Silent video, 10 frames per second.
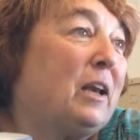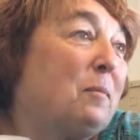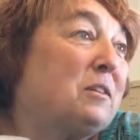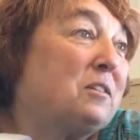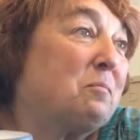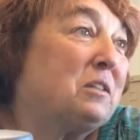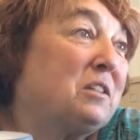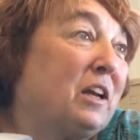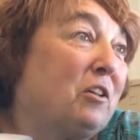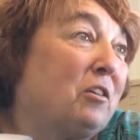name is Ms.
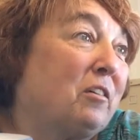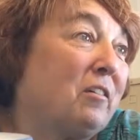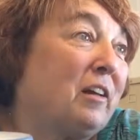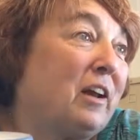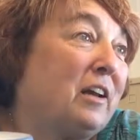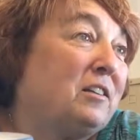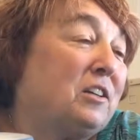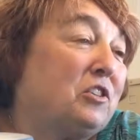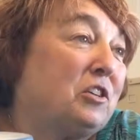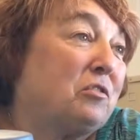Taylor, and I
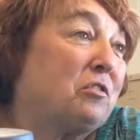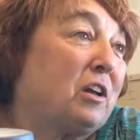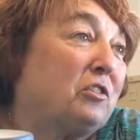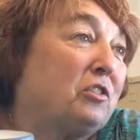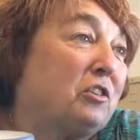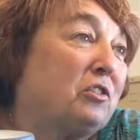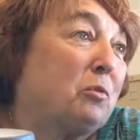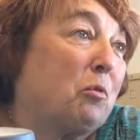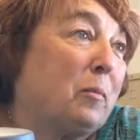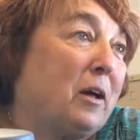teach Introduction
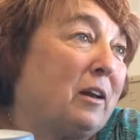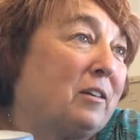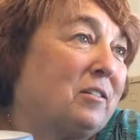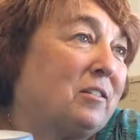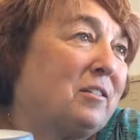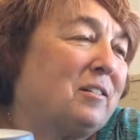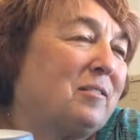to Robotics.